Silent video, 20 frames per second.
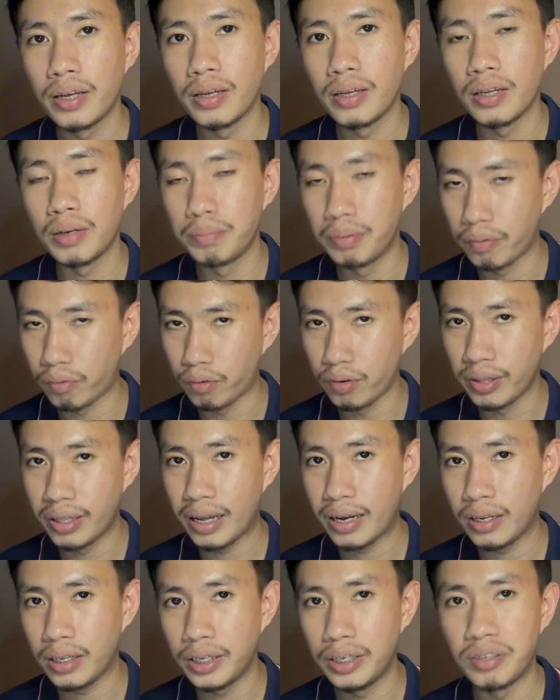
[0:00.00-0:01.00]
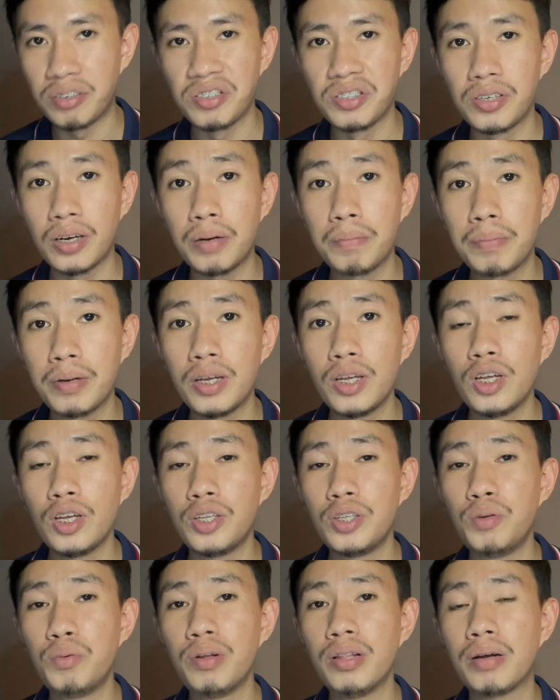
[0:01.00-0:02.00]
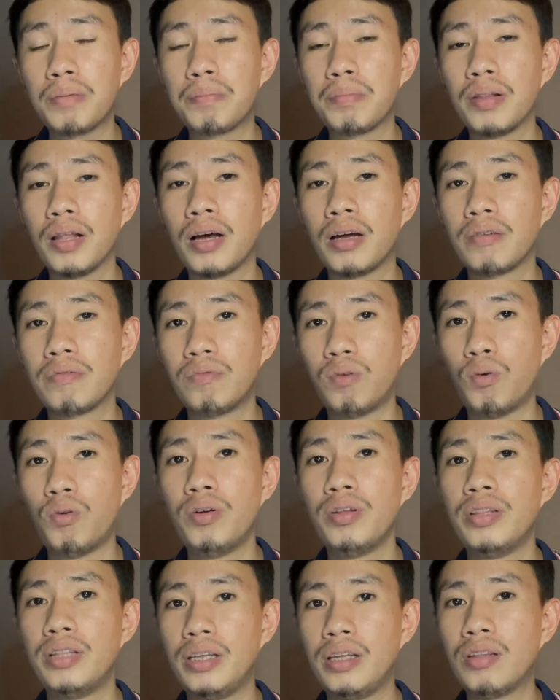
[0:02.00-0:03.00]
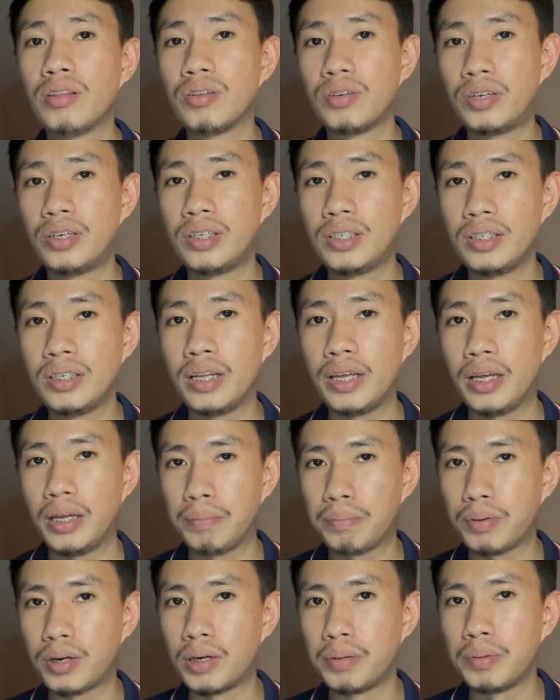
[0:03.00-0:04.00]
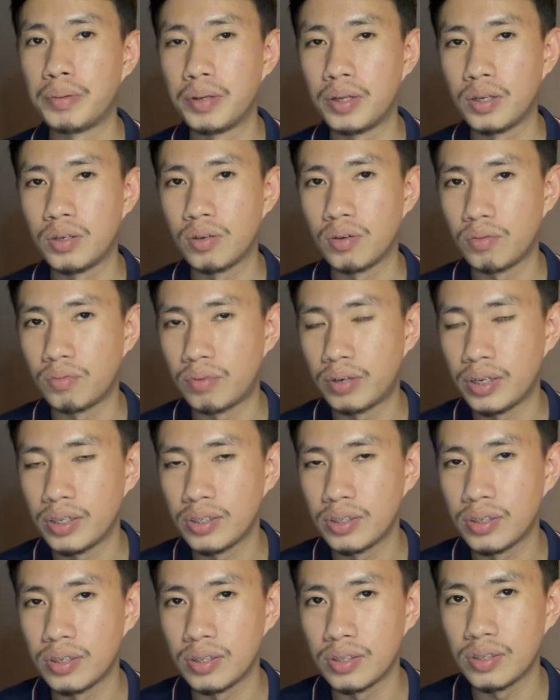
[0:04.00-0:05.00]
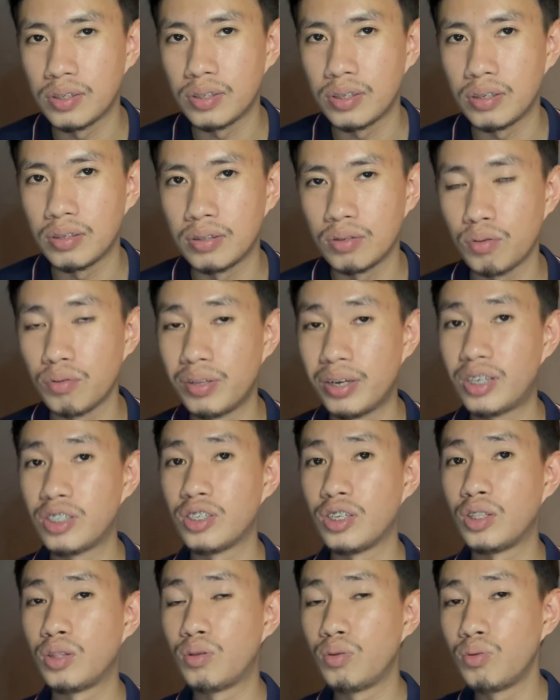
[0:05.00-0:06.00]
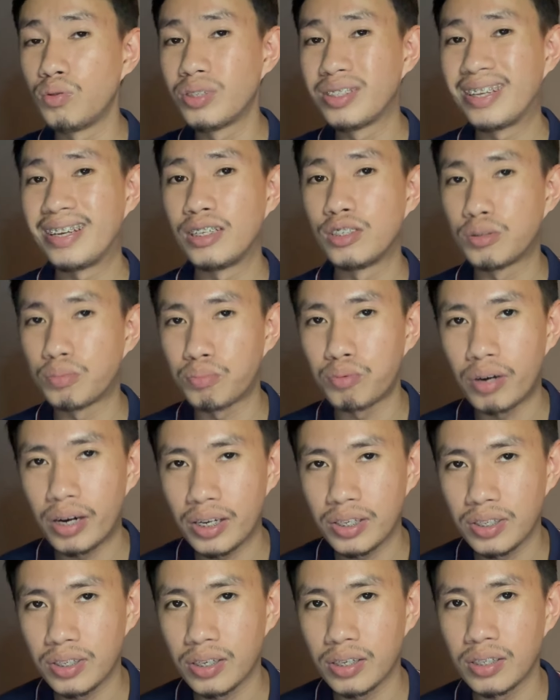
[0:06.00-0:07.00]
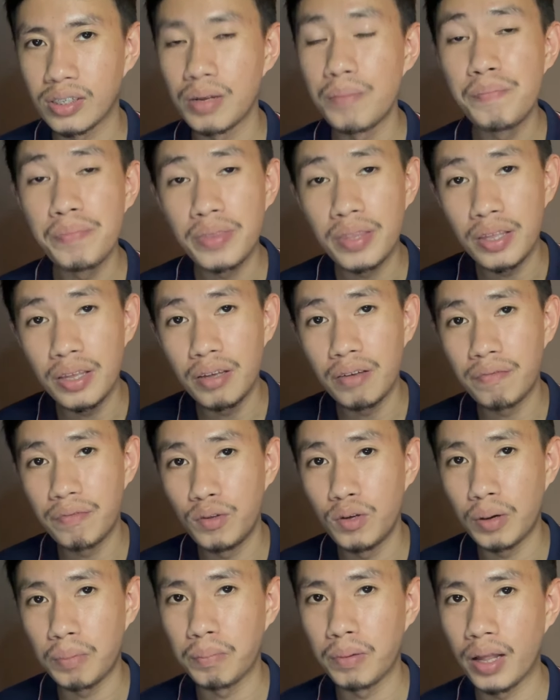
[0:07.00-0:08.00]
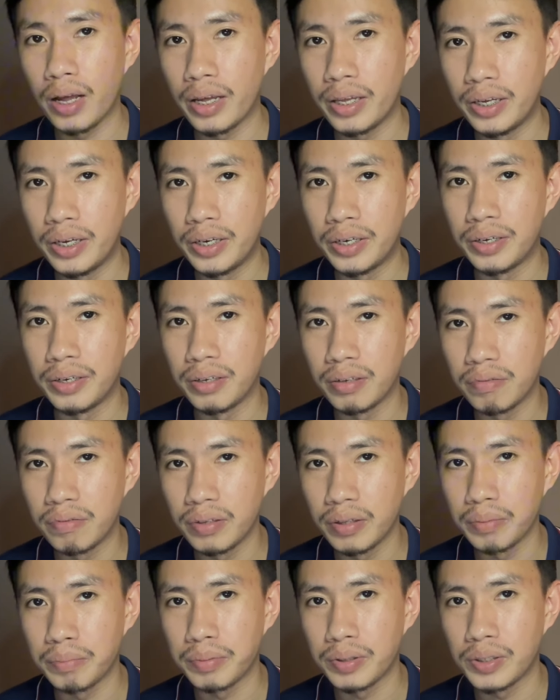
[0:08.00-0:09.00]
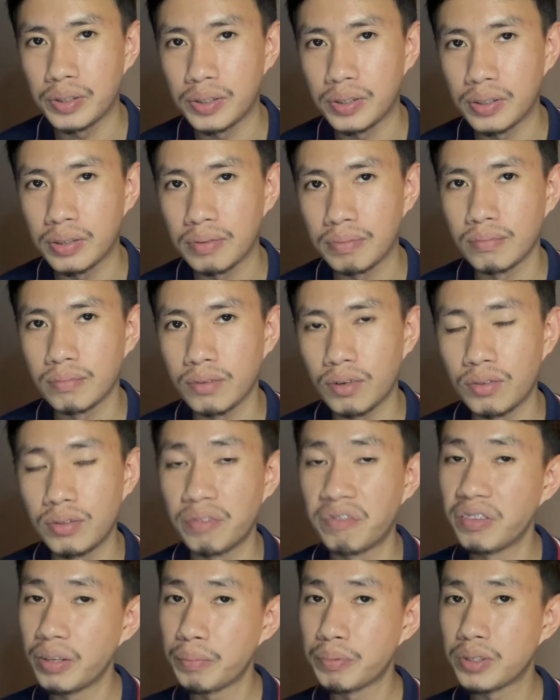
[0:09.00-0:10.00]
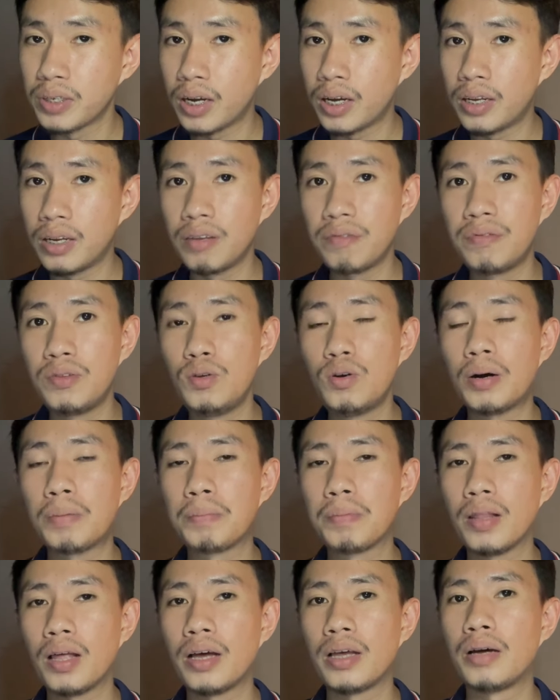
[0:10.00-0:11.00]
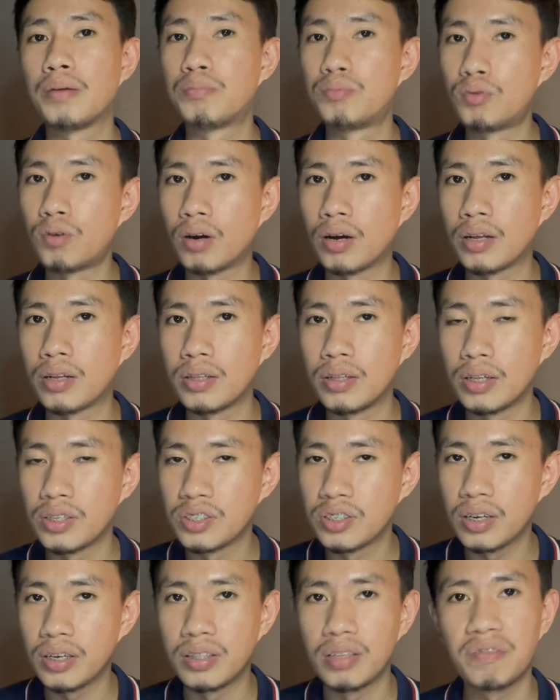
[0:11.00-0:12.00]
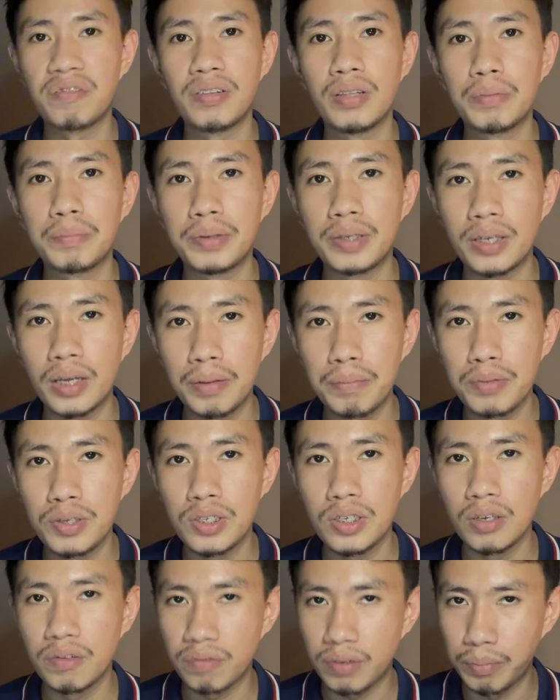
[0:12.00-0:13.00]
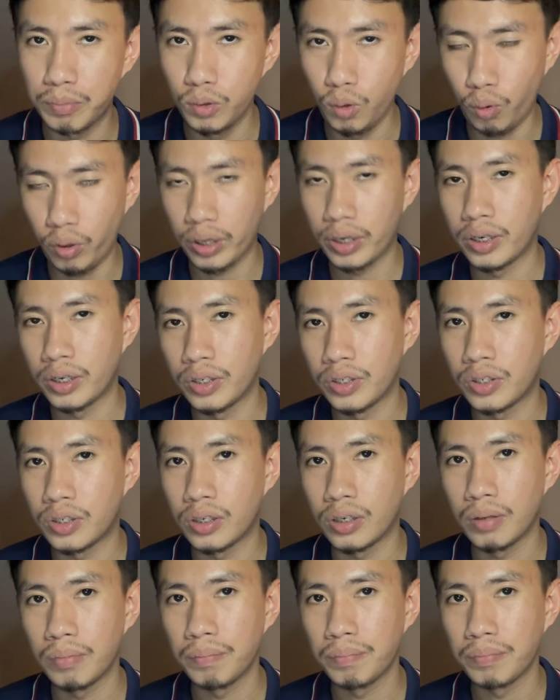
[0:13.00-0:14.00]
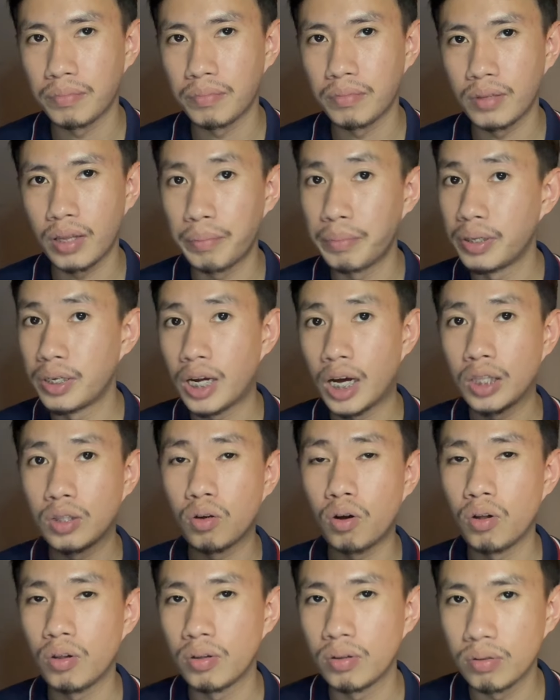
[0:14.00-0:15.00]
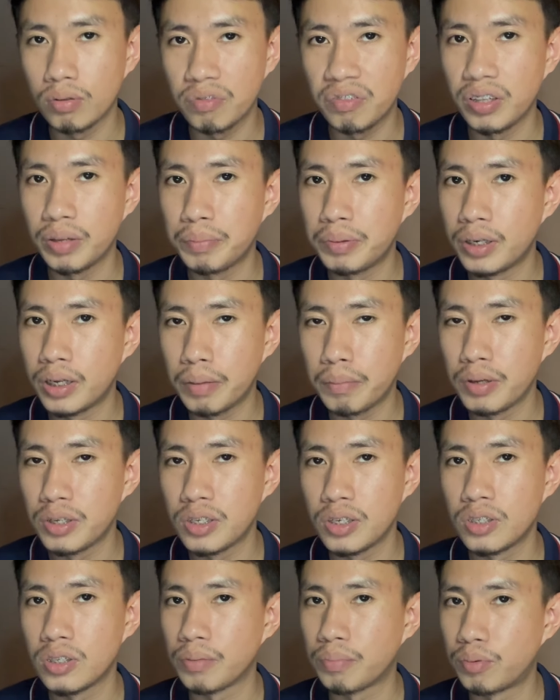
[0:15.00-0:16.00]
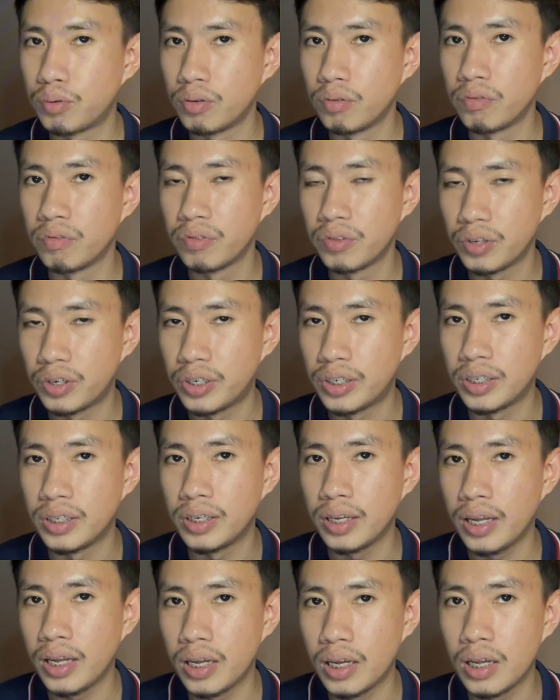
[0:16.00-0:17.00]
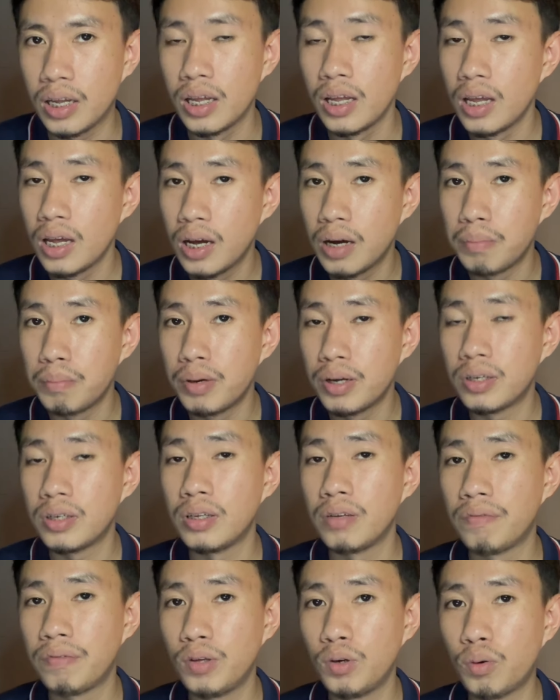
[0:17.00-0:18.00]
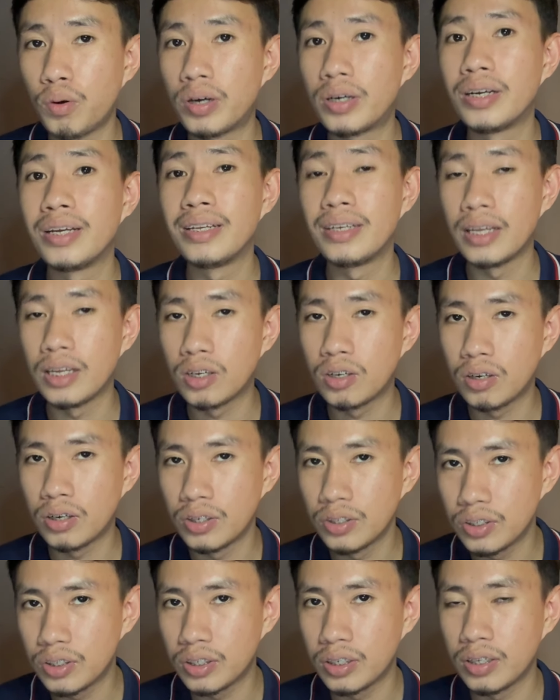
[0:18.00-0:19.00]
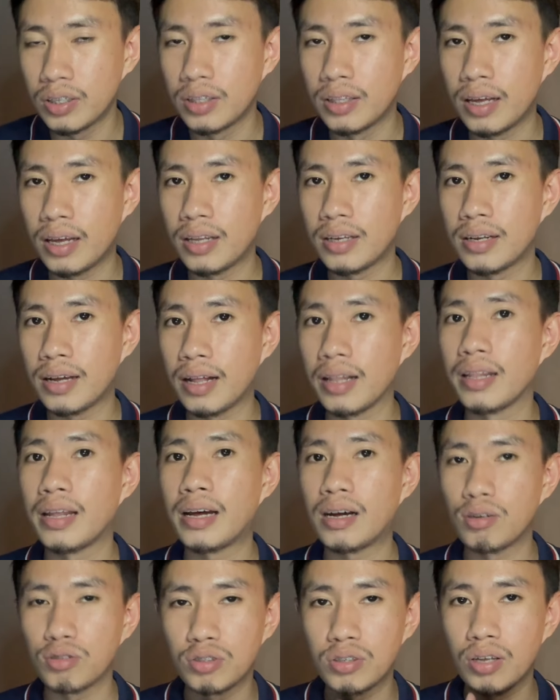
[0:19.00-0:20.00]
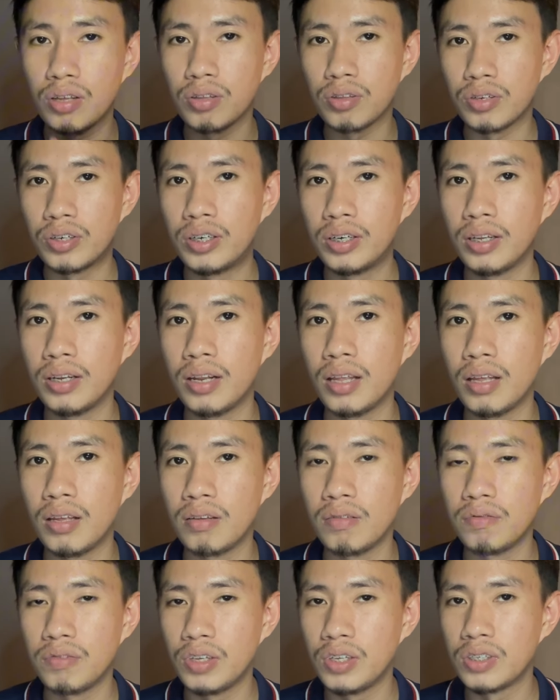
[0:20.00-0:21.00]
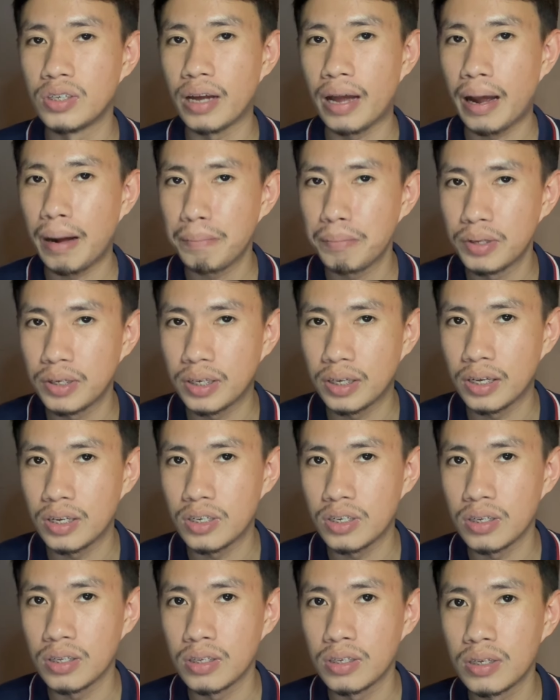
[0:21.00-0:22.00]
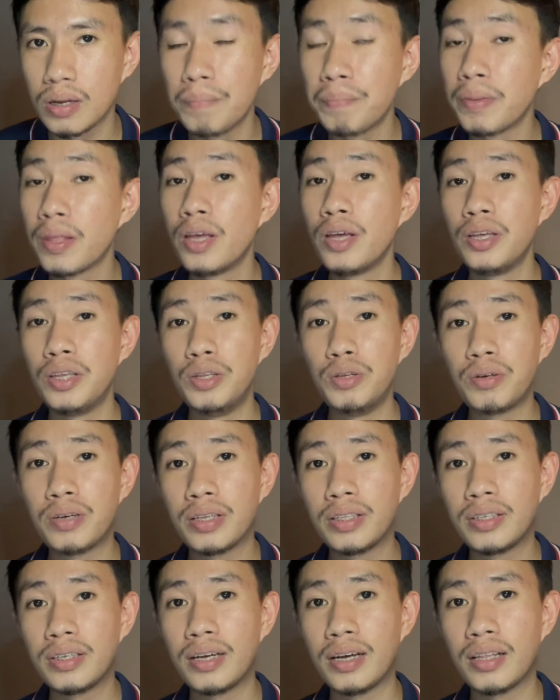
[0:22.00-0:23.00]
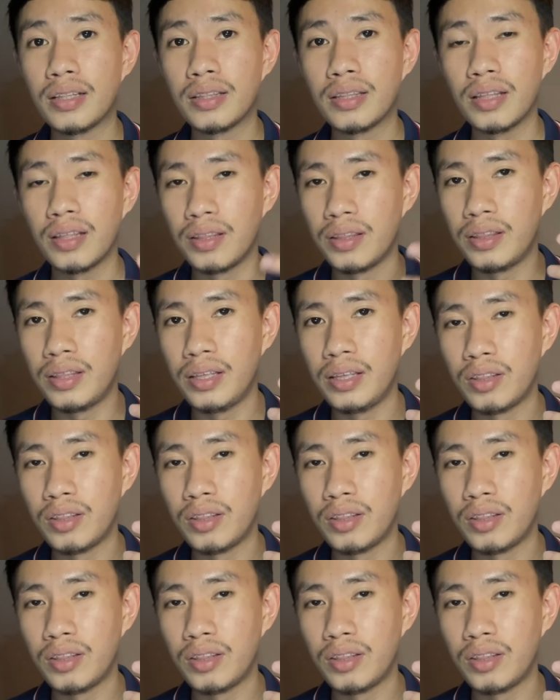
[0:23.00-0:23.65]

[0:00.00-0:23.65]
And before that year is up, you will apply for the 13A permanent residency. So there's a 2-stage process if you apply here in the Philippines. On the flip side, if you apply abroad, let's say at the Philippine Embassy from your country, I mean, not all Philippine embassies approve 13A, but if you are in a country that allows 13A visa applications, you can get the